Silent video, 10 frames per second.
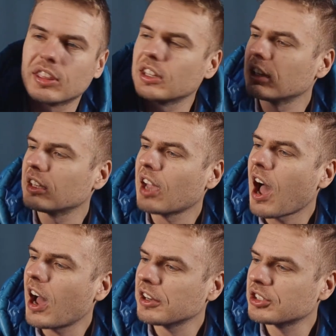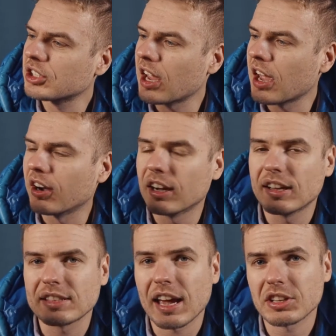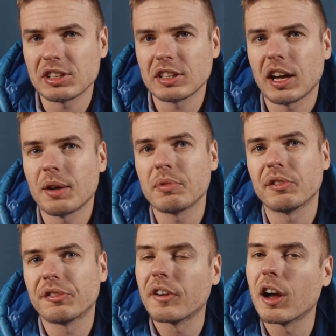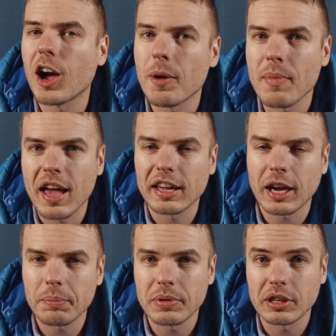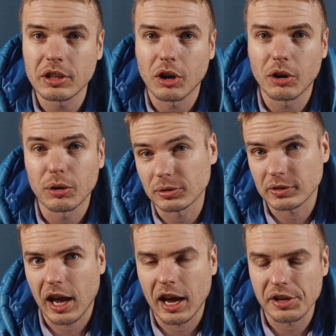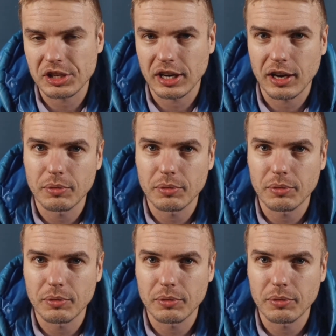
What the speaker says: the Archair, and it's actually come from a company called Archair,